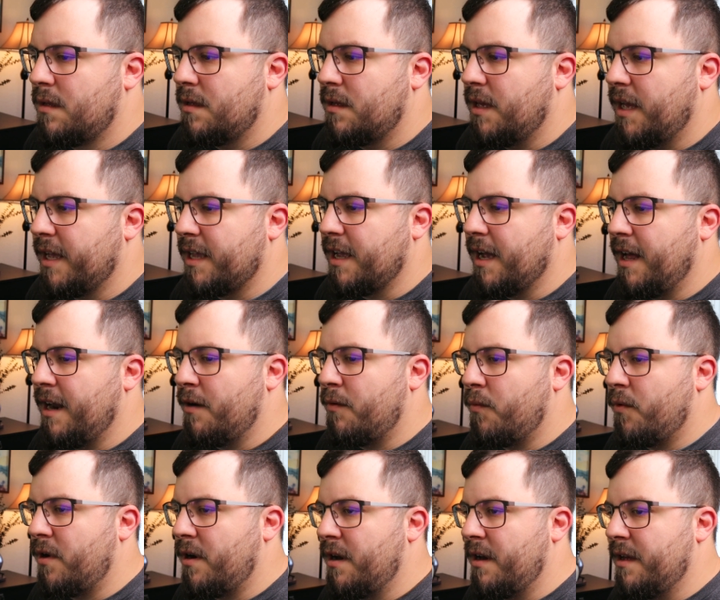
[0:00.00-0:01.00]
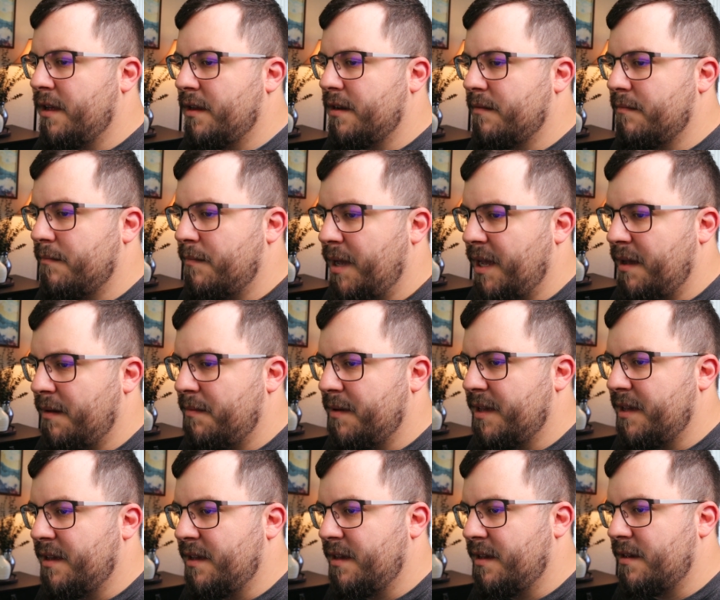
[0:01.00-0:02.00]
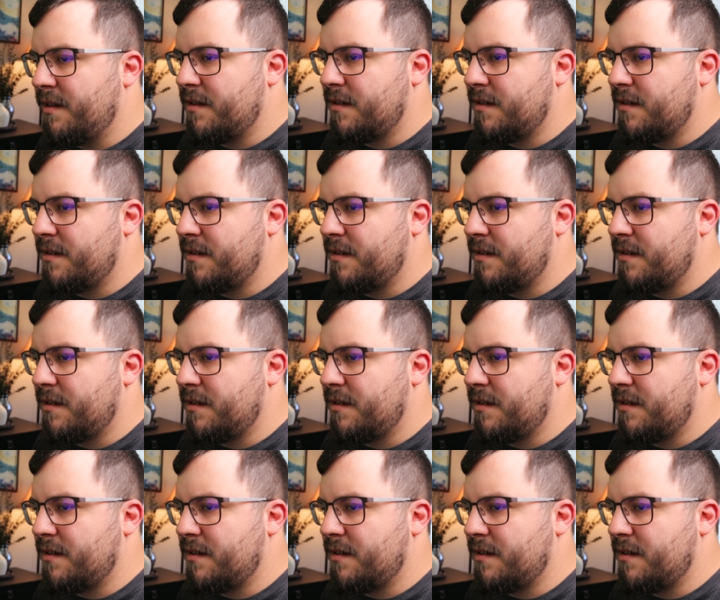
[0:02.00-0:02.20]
I kind of want maybe,